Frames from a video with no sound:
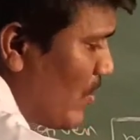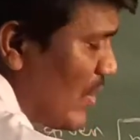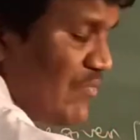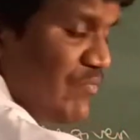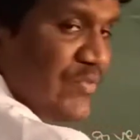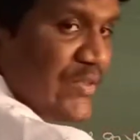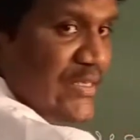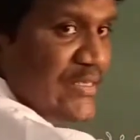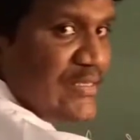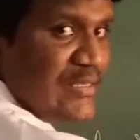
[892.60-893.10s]

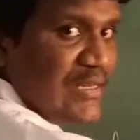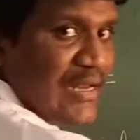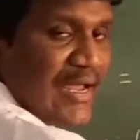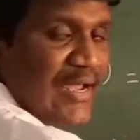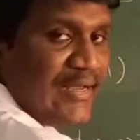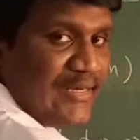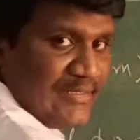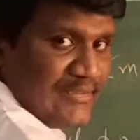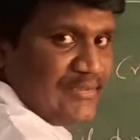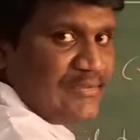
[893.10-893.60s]
of this
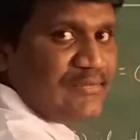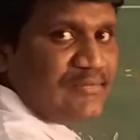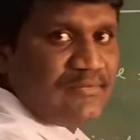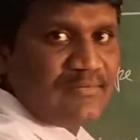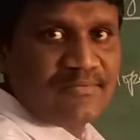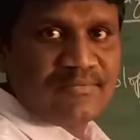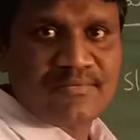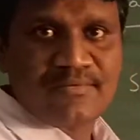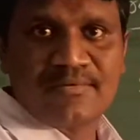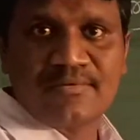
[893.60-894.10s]
line?
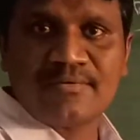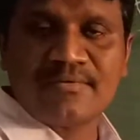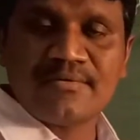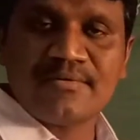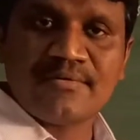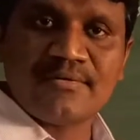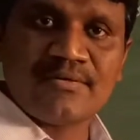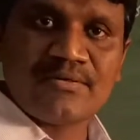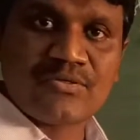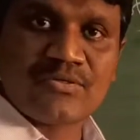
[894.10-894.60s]

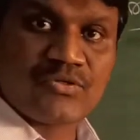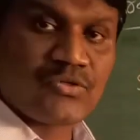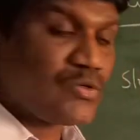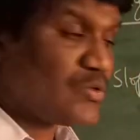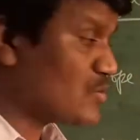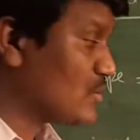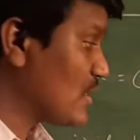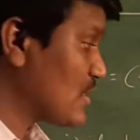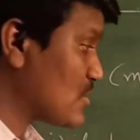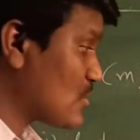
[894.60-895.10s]

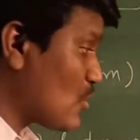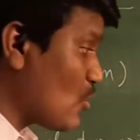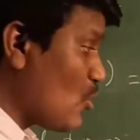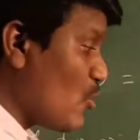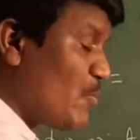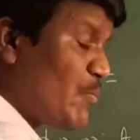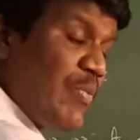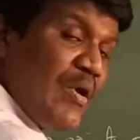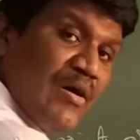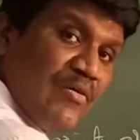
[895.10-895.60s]
So the
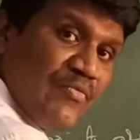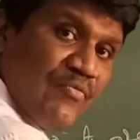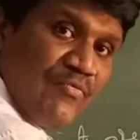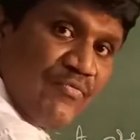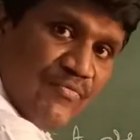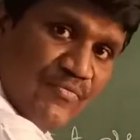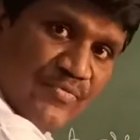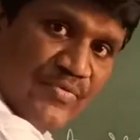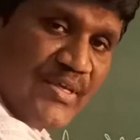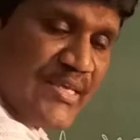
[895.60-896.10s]
slope
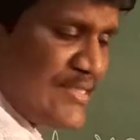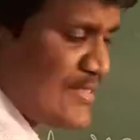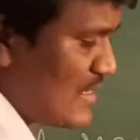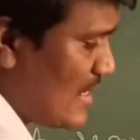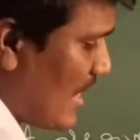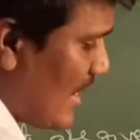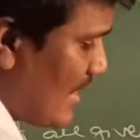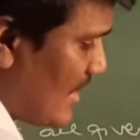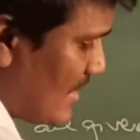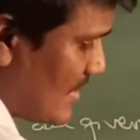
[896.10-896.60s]
of this
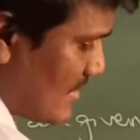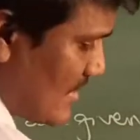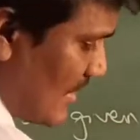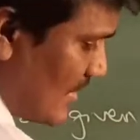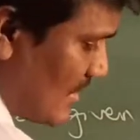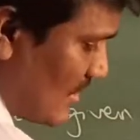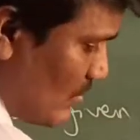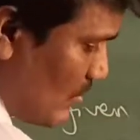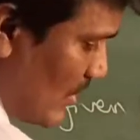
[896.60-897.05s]
line is nothing